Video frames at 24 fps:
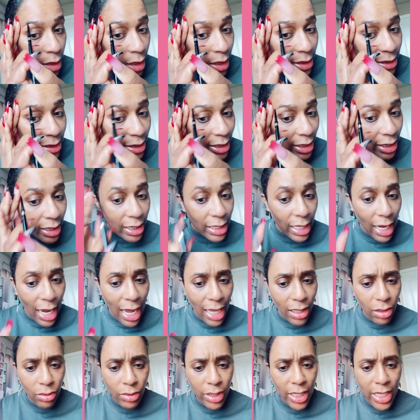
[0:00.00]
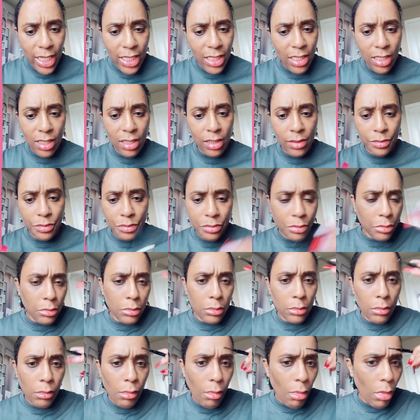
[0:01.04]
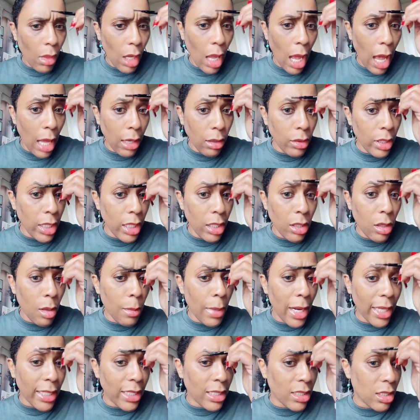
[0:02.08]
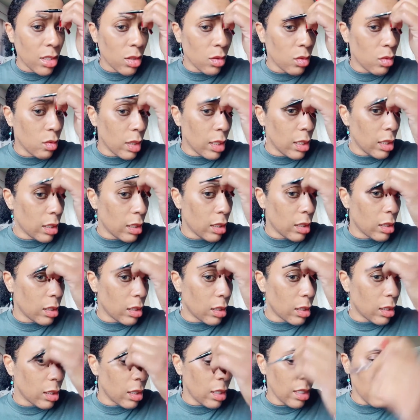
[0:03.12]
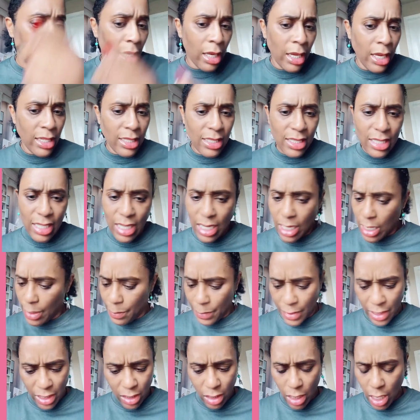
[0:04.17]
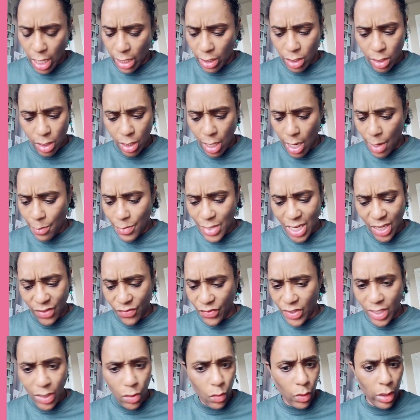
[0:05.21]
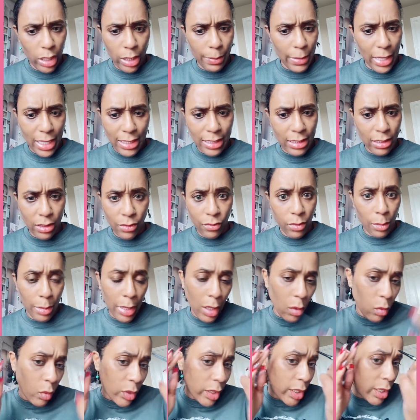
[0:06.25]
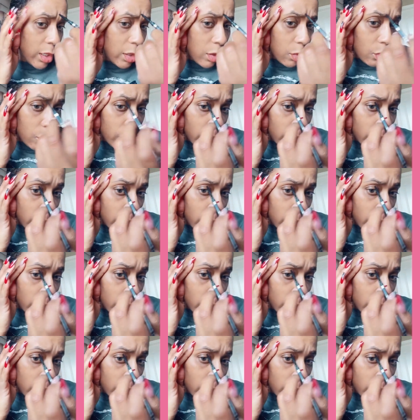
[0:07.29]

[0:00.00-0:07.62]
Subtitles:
That's it. I don't need nobody to sit up and I'm not finna worry myself about what he